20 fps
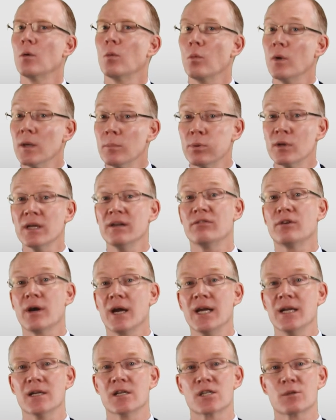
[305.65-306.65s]
We believe
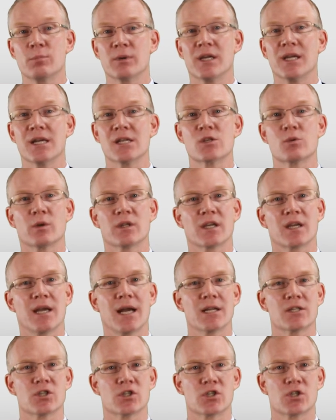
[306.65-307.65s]
greatness begins with a
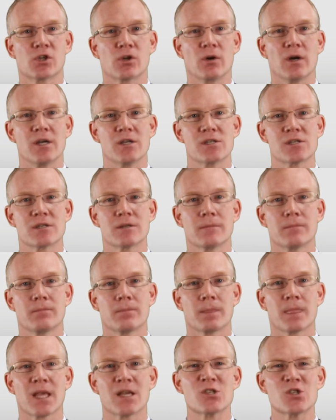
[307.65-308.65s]
conscious choice.
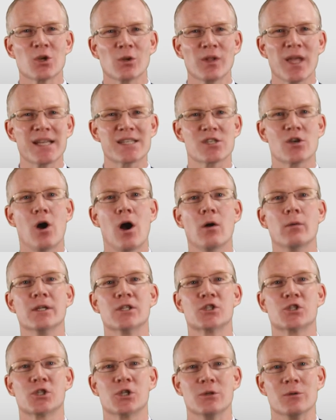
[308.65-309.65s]
So let's
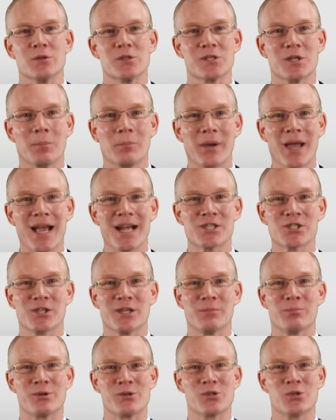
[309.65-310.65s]
always choose to
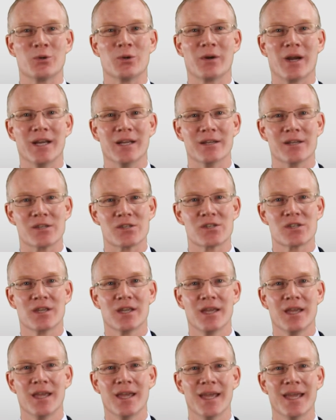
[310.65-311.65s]
passionately pursue greatness,
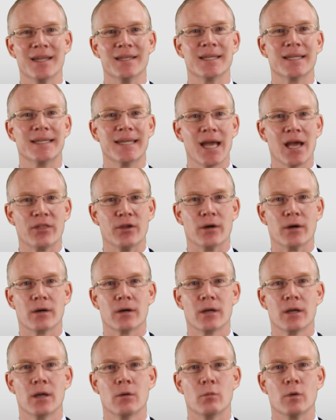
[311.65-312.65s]
and together
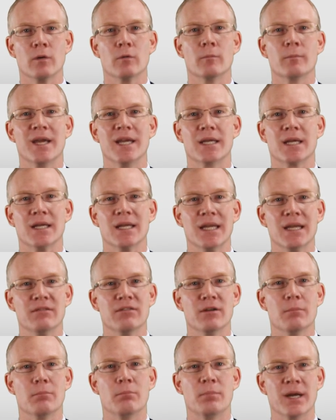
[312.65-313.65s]
we will make an
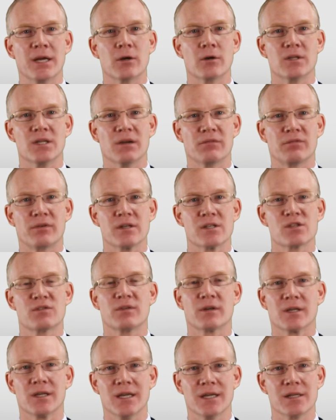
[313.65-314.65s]
even bigger difference
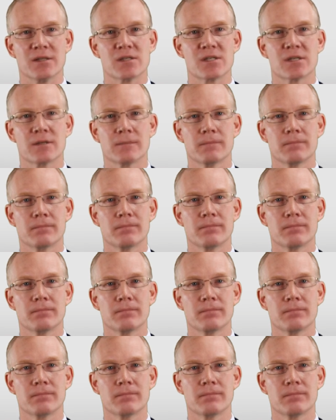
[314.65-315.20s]
for kids.